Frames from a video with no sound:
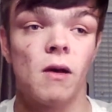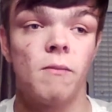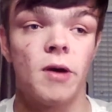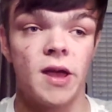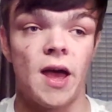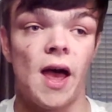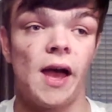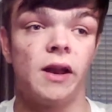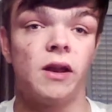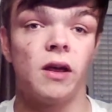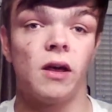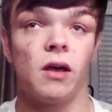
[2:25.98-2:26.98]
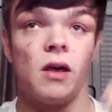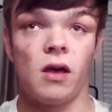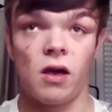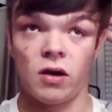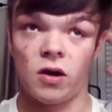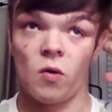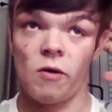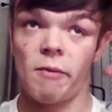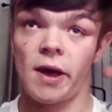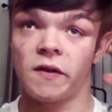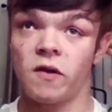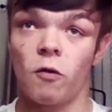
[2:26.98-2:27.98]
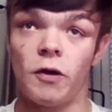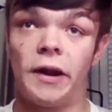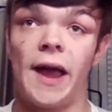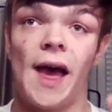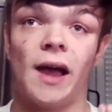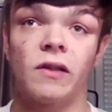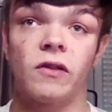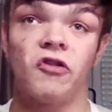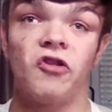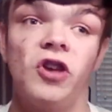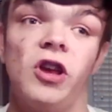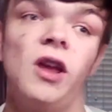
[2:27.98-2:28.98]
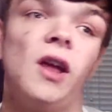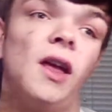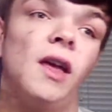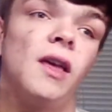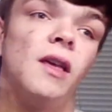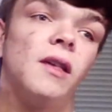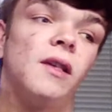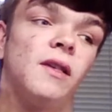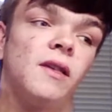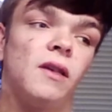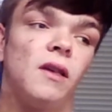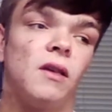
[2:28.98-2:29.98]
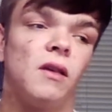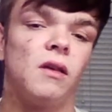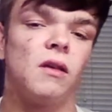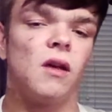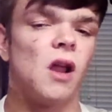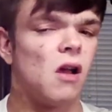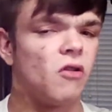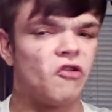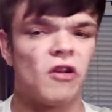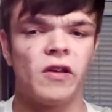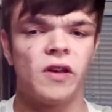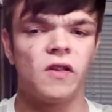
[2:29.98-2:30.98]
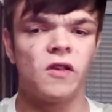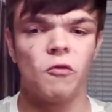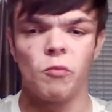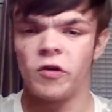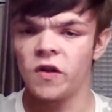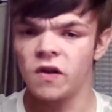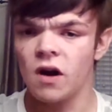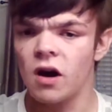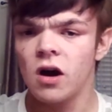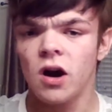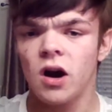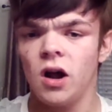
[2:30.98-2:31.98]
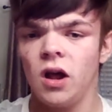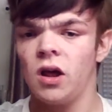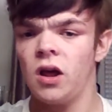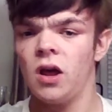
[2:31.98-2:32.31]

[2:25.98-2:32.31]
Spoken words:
But yeah, and going back to Courtney Act, she is an Australian superstar.